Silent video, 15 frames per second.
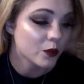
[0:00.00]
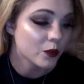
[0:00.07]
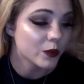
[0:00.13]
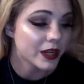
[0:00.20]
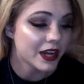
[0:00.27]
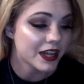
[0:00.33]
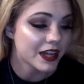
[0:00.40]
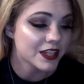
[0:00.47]
We
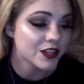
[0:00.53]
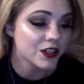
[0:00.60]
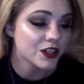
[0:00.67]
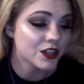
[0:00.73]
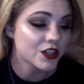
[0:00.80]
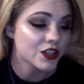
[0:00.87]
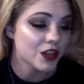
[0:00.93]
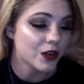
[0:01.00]
asked her to
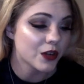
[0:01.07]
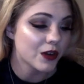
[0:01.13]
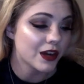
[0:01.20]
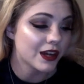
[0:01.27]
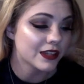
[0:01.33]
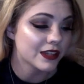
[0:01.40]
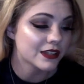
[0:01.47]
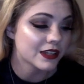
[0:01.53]
show
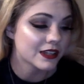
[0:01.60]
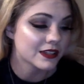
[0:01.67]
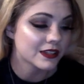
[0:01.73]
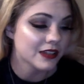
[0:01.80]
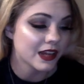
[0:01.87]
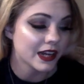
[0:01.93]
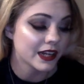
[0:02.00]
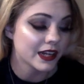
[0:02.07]
us a
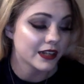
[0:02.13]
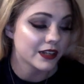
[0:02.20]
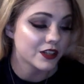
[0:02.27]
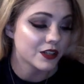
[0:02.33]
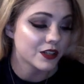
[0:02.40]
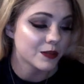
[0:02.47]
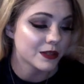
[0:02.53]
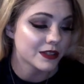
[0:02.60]
sign
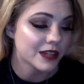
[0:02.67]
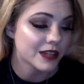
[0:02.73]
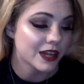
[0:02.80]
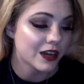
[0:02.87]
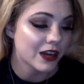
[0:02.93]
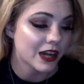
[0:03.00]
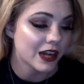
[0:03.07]
she was there,